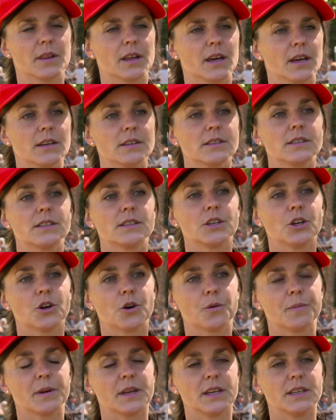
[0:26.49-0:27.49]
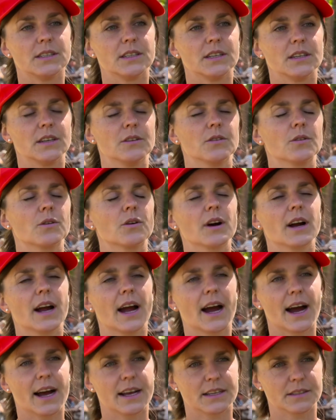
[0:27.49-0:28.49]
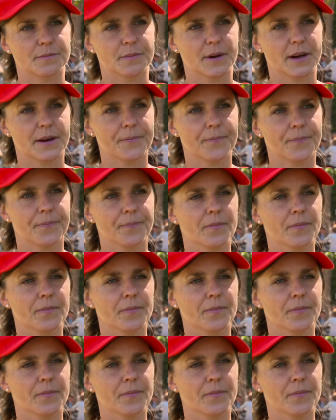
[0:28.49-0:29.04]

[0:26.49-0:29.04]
like COPD or asthma